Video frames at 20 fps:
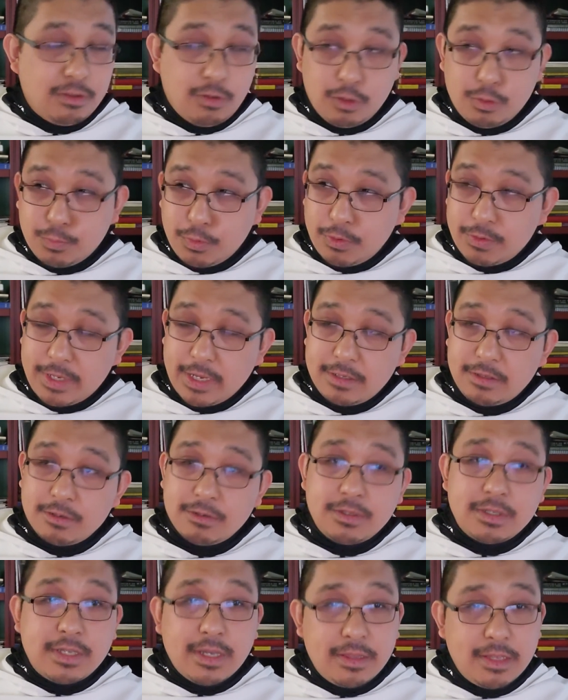those
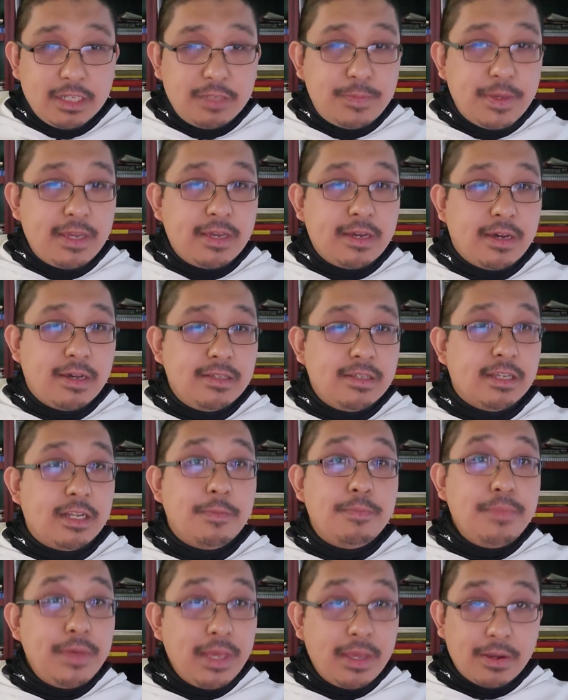protesters did this because it
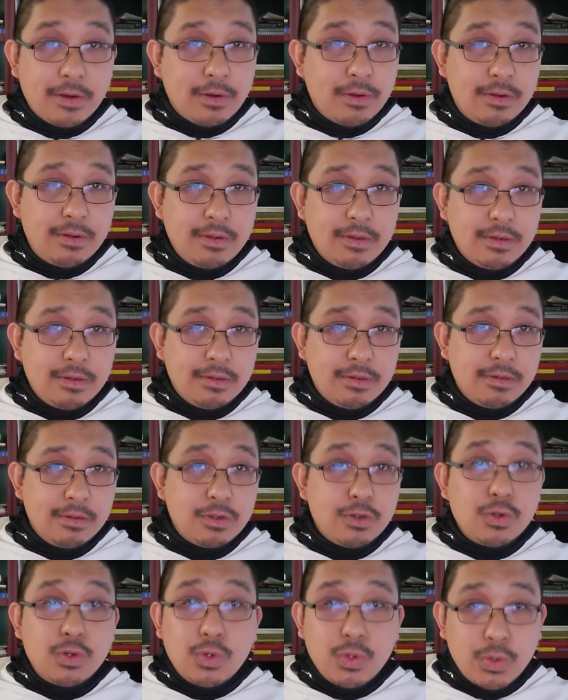appeared
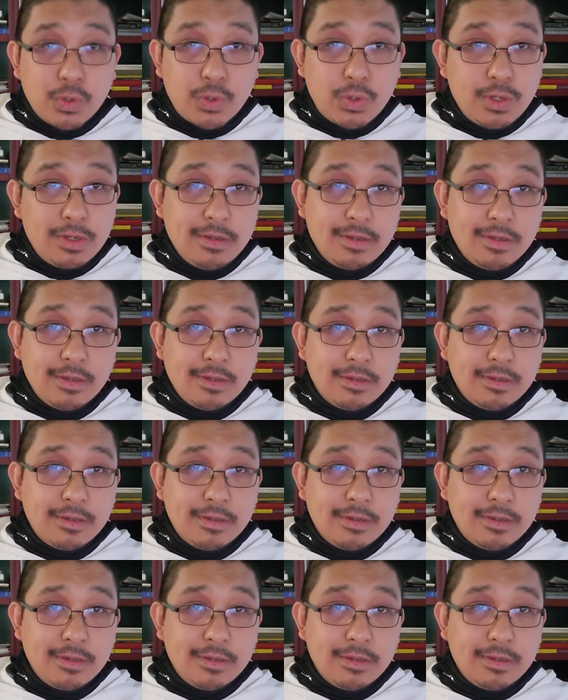good